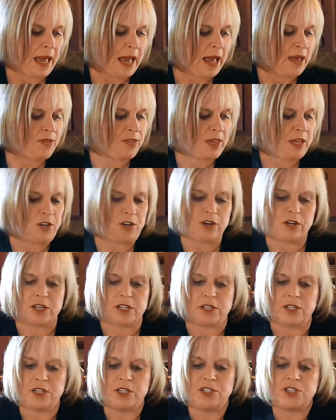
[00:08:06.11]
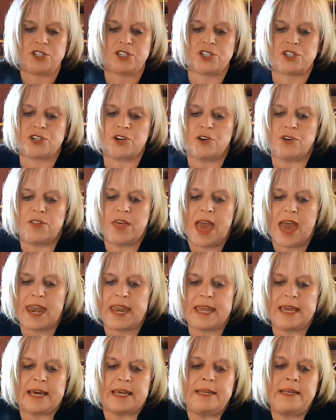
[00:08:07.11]
And then you can stir that
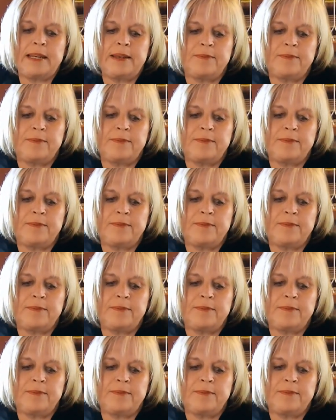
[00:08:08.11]
in.